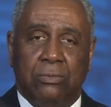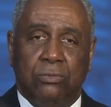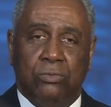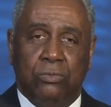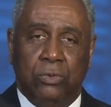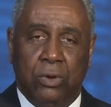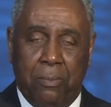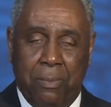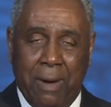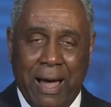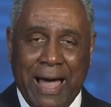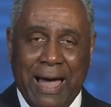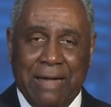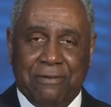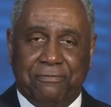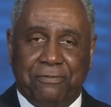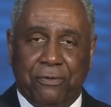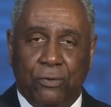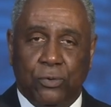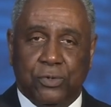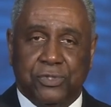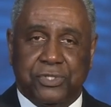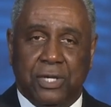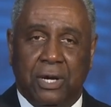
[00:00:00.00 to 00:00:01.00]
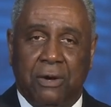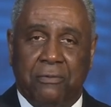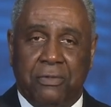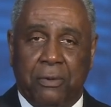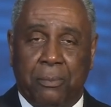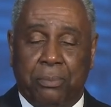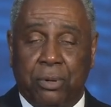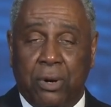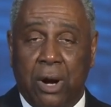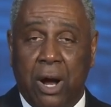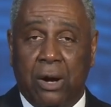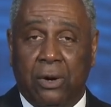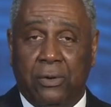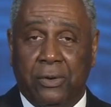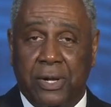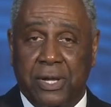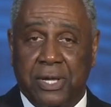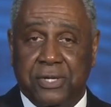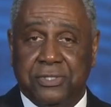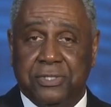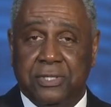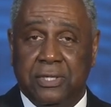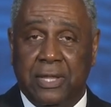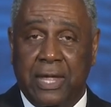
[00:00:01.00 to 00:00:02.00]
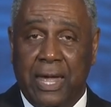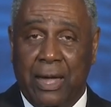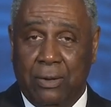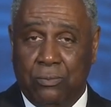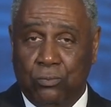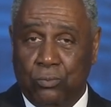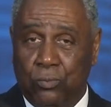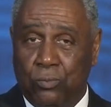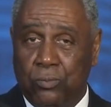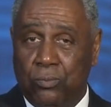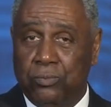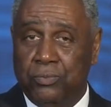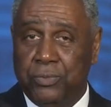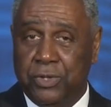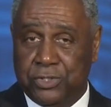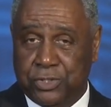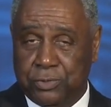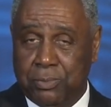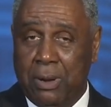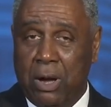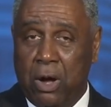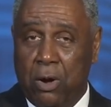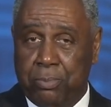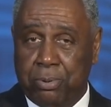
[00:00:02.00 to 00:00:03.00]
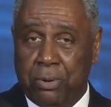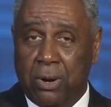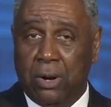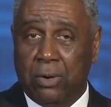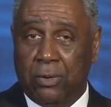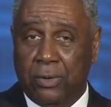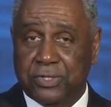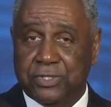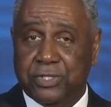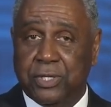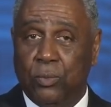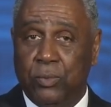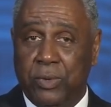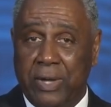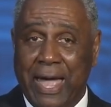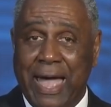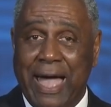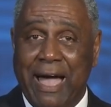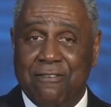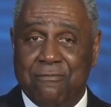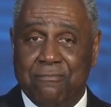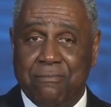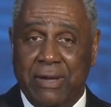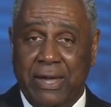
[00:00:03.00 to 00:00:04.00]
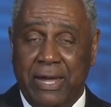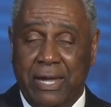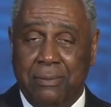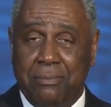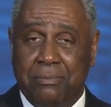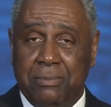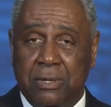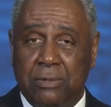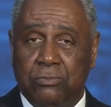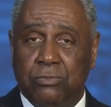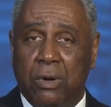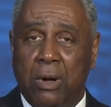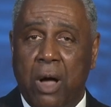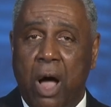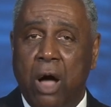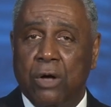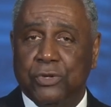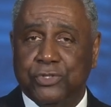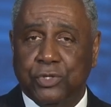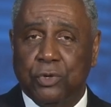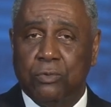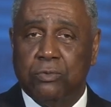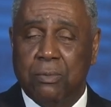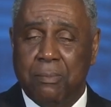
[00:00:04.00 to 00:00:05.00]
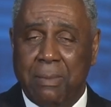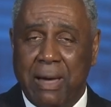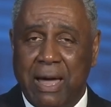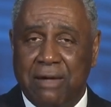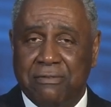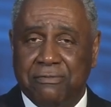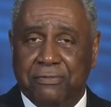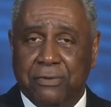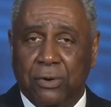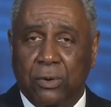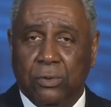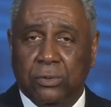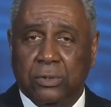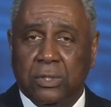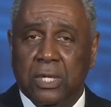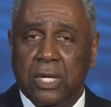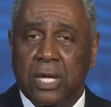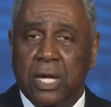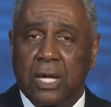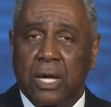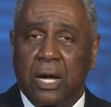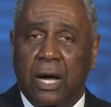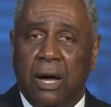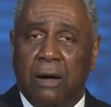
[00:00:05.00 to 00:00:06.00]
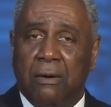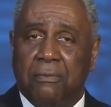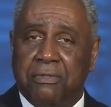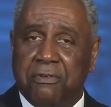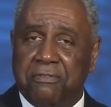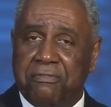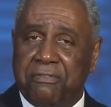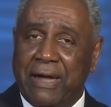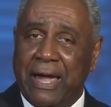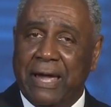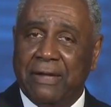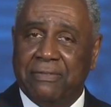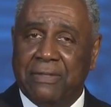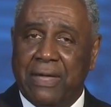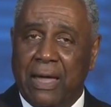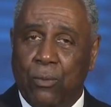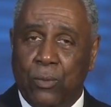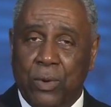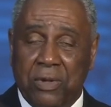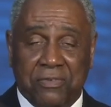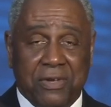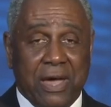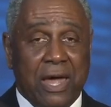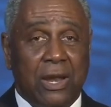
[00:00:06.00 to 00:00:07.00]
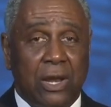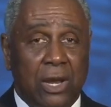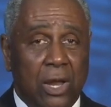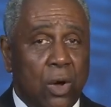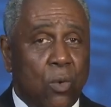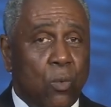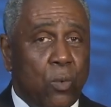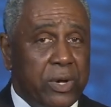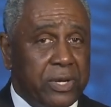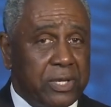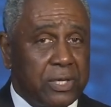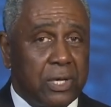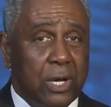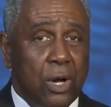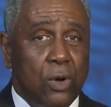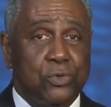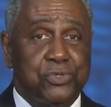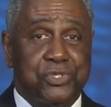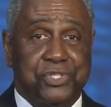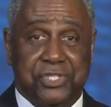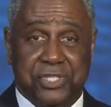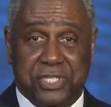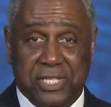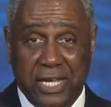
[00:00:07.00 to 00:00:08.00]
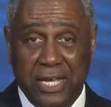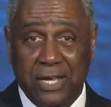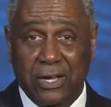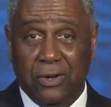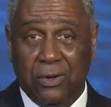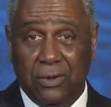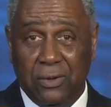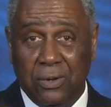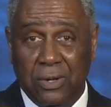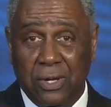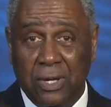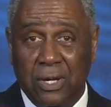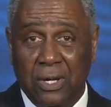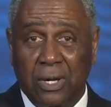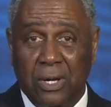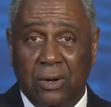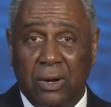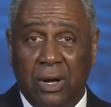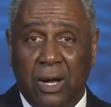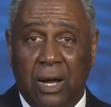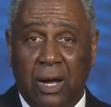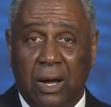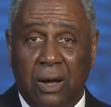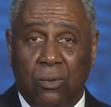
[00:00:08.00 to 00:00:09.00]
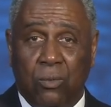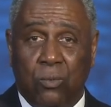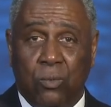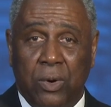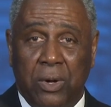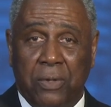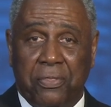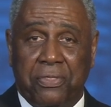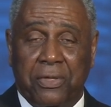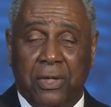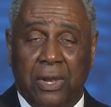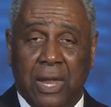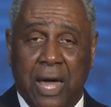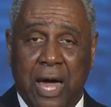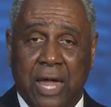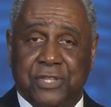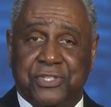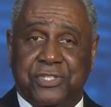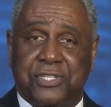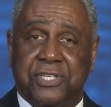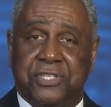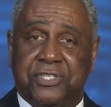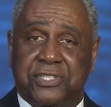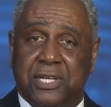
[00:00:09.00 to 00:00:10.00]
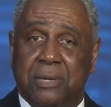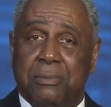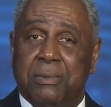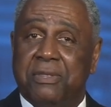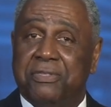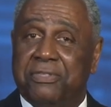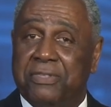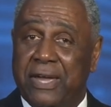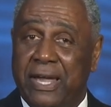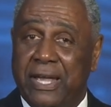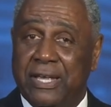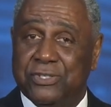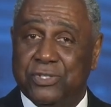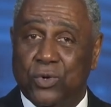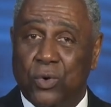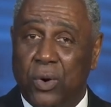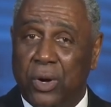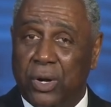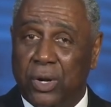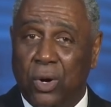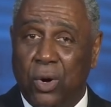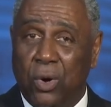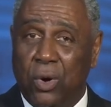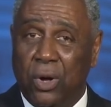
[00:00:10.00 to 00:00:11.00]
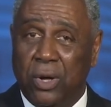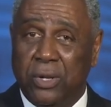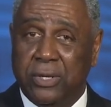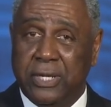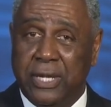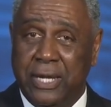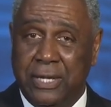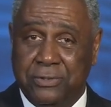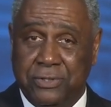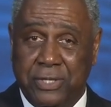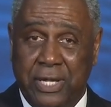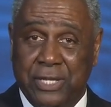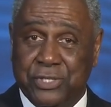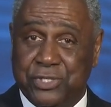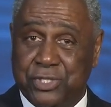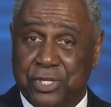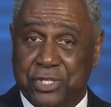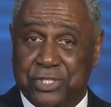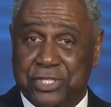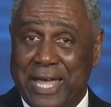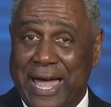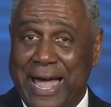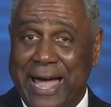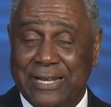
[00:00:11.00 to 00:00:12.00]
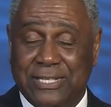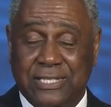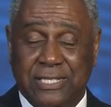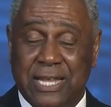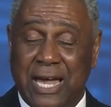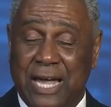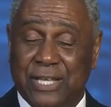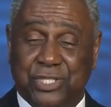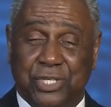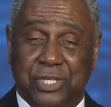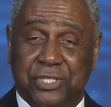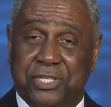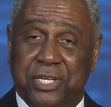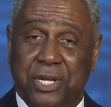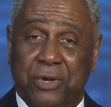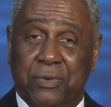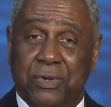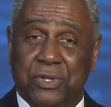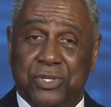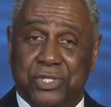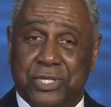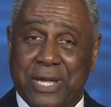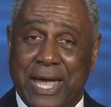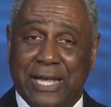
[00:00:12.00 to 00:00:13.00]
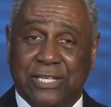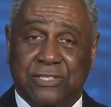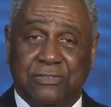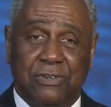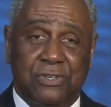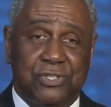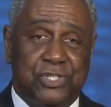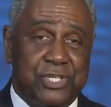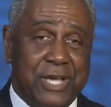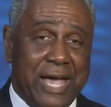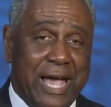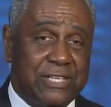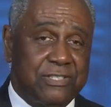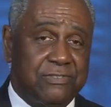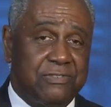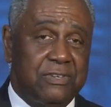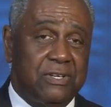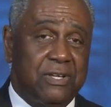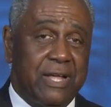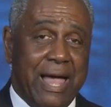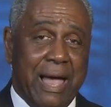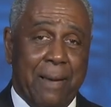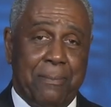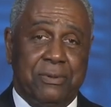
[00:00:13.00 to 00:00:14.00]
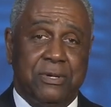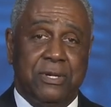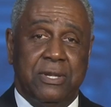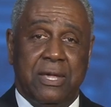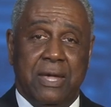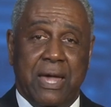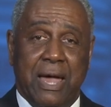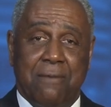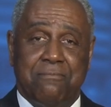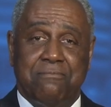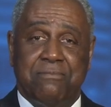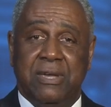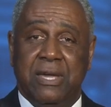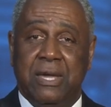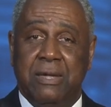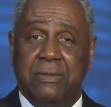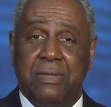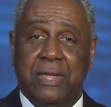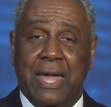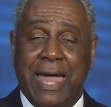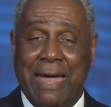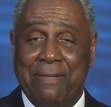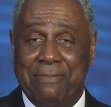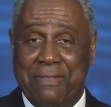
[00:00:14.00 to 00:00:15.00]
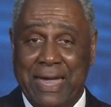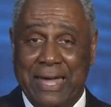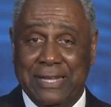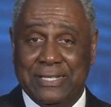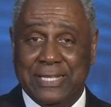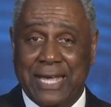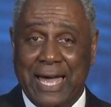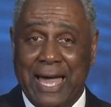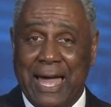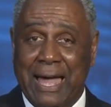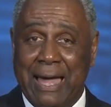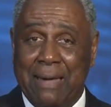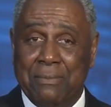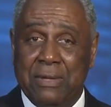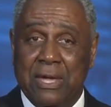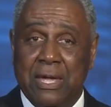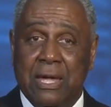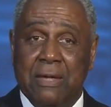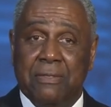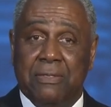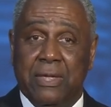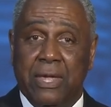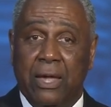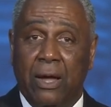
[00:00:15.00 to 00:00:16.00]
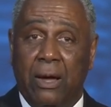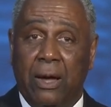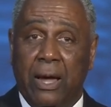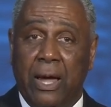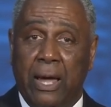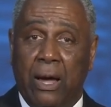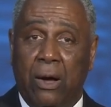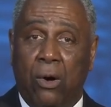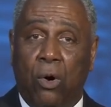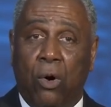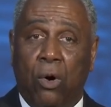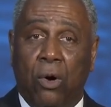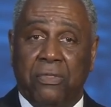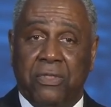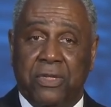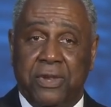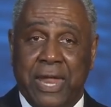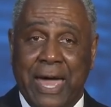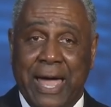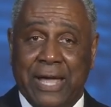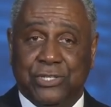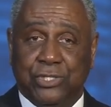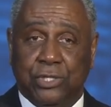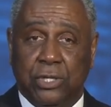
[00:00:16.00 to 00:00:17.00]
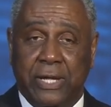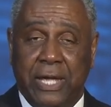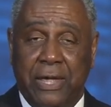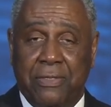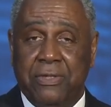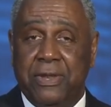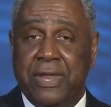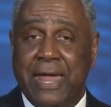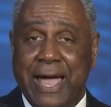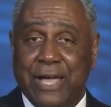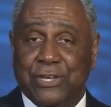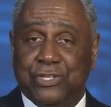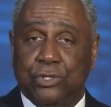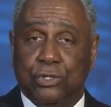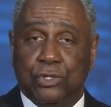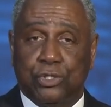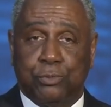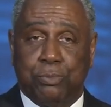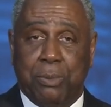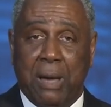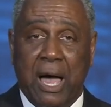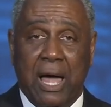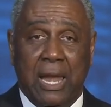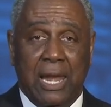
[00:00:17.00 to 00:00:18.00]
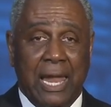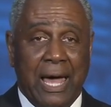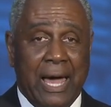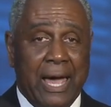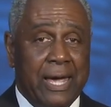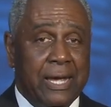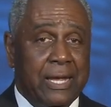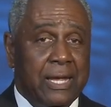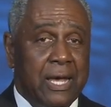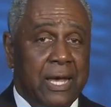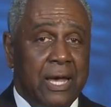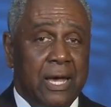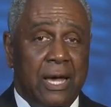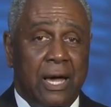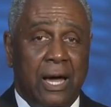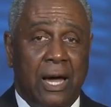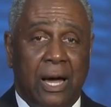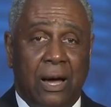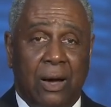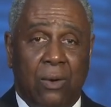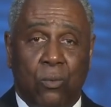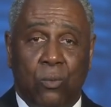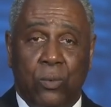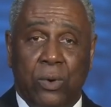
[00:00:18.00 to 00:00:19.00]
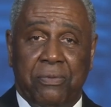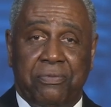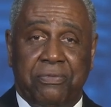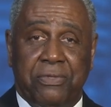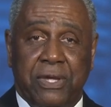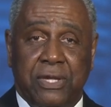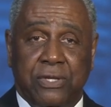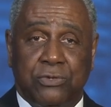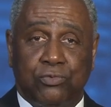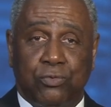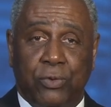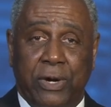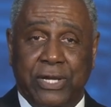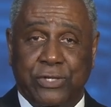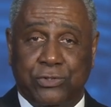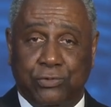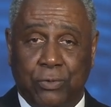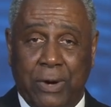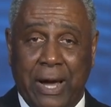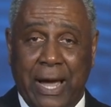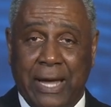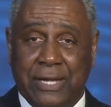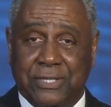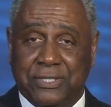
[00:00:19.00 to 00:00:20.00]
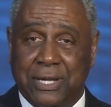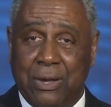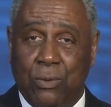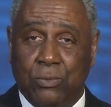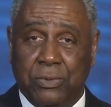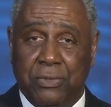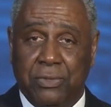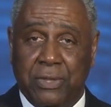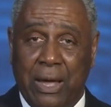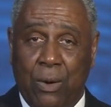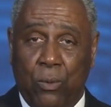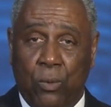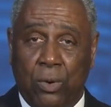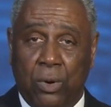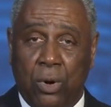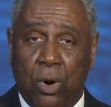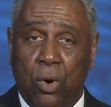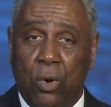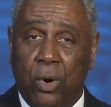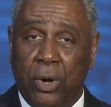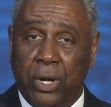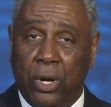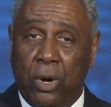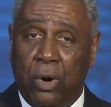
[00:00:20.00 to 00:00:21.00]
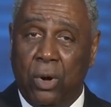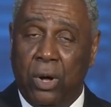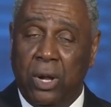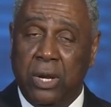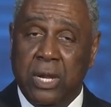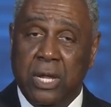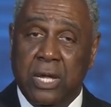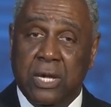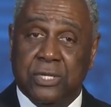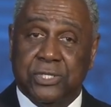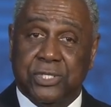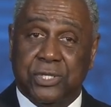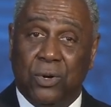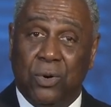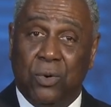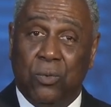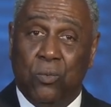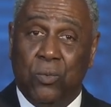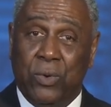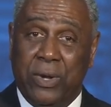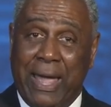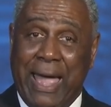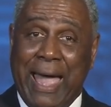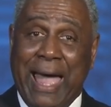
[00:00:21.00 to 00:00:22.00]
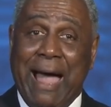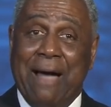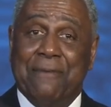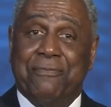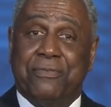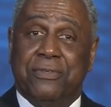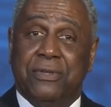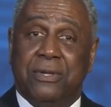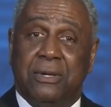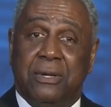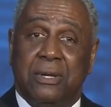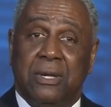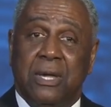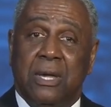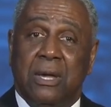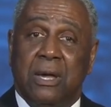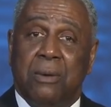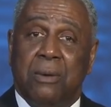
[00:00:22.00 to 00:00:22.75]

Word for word: Remind folks of the progress that the small progress that we have made, but also remind folks of the fact that we've got a long way to go still uh, with a lot of systemic things going on in, in society, not just here in Jacksonville. Jacksonville happened to have been at that time uh, on the national in the national spotlight uh, with these race riots that, that were going on. So we have to